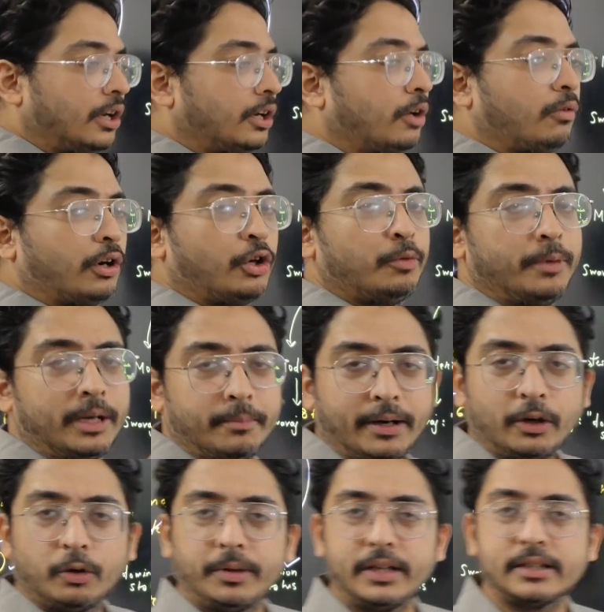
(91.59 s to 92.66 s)
Now what do you mean by
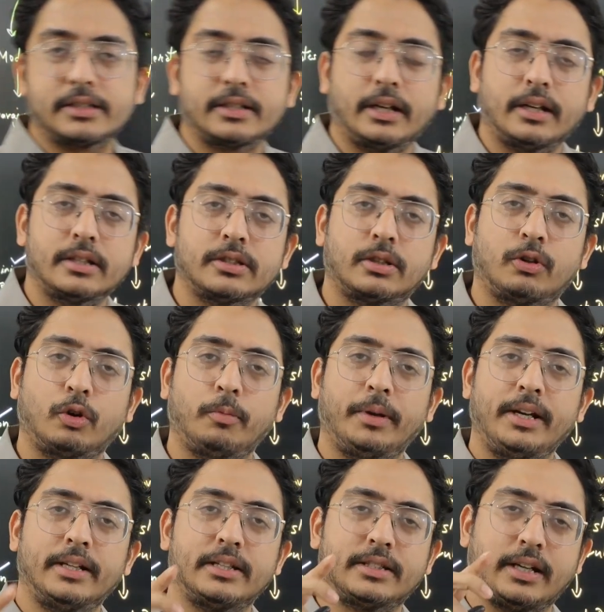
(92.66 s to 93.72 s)
dominion status?
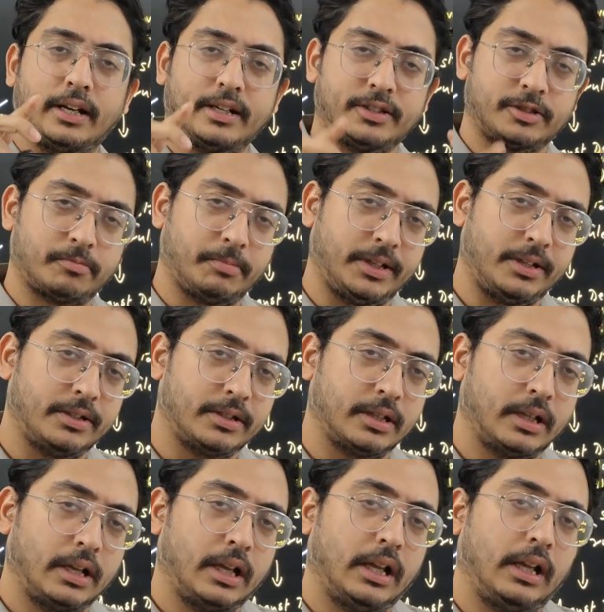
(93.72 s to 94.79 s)
Dominion status means
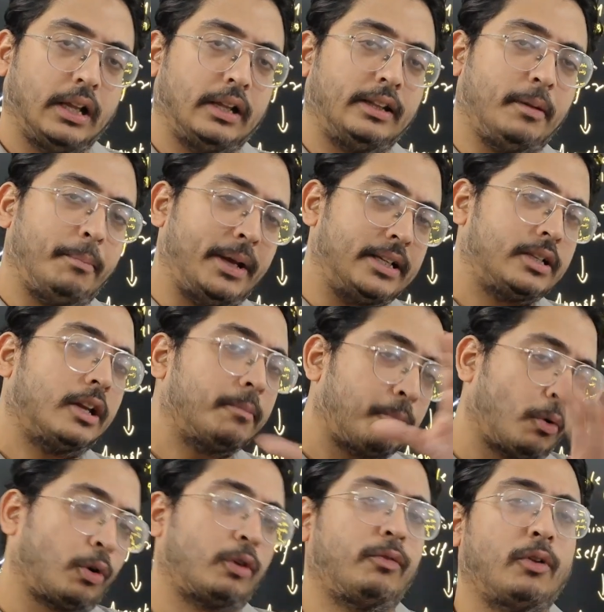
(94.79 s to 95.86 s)
the major
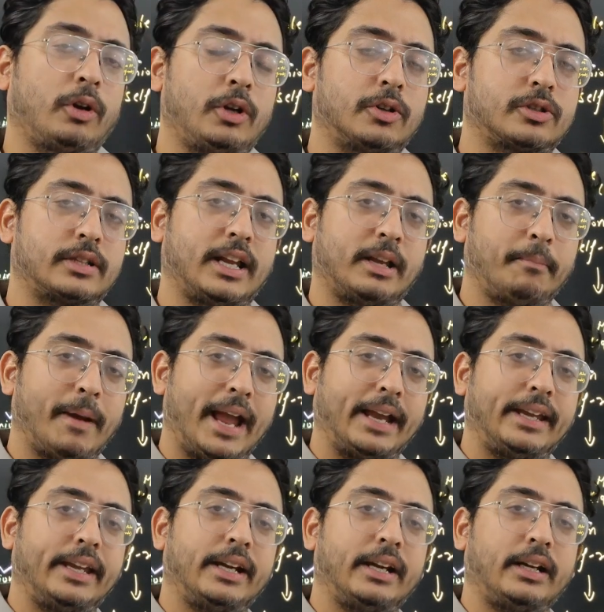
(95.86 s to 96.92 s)
portfolios like
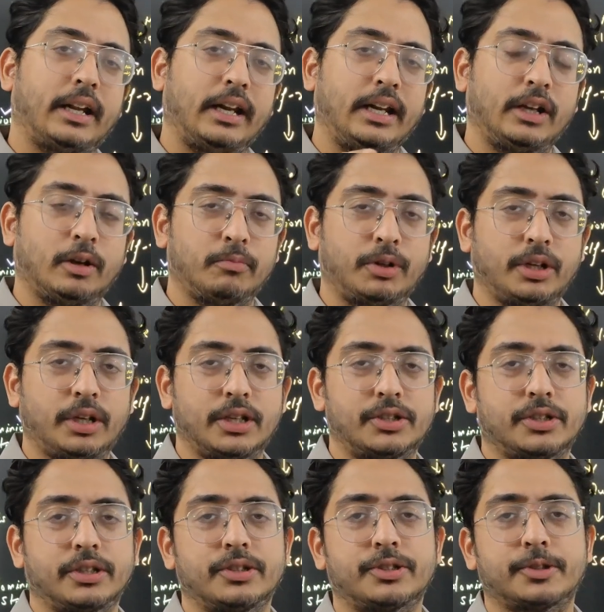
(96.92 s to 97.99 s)
banking,
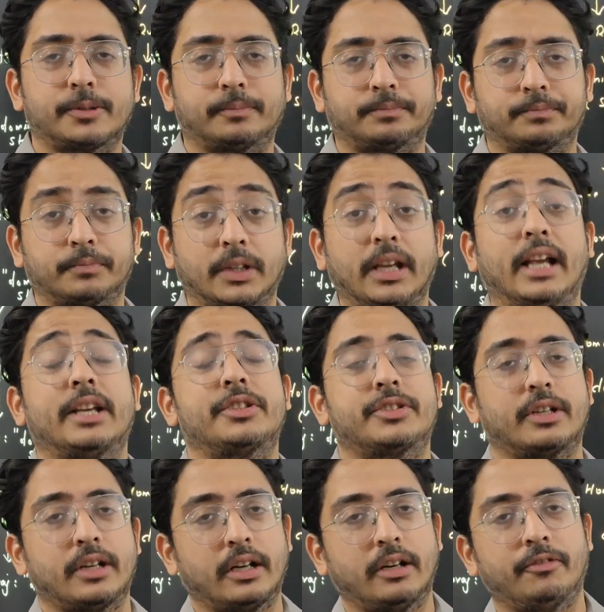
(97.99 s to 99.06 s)
telecommunications,
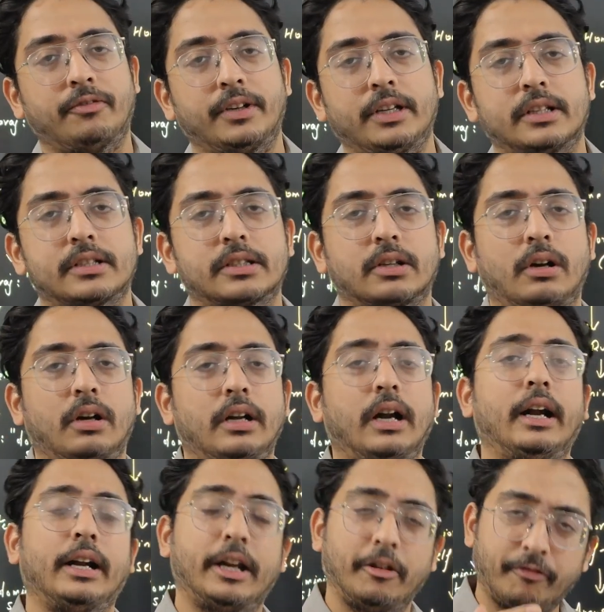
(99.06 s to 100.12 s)
external affairs,
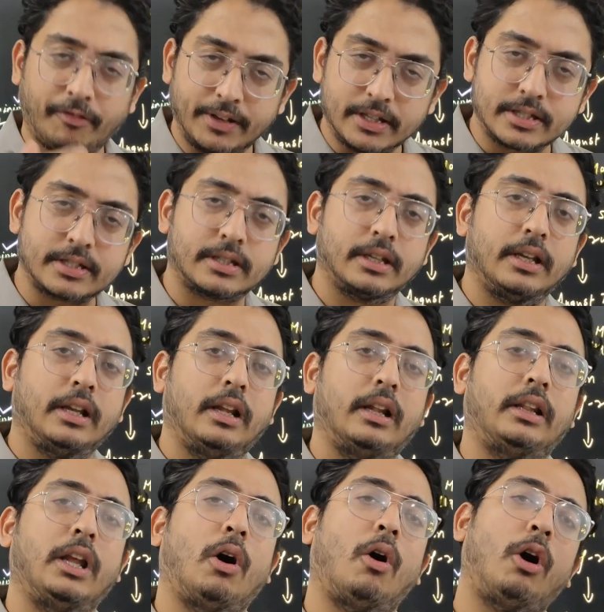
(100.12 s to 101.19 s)
defense,
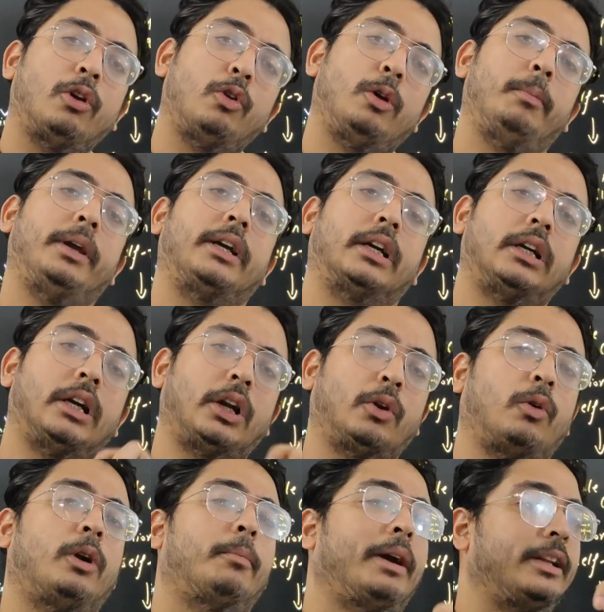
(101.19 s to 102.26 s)
they all will be
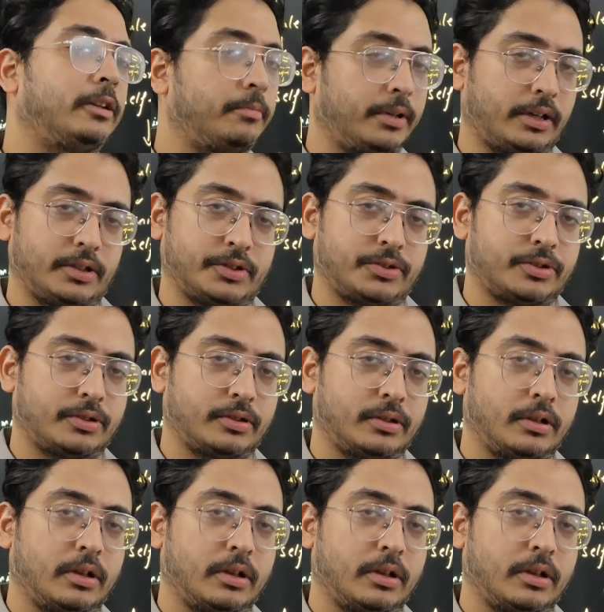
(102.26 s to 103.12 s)
controlled by the British.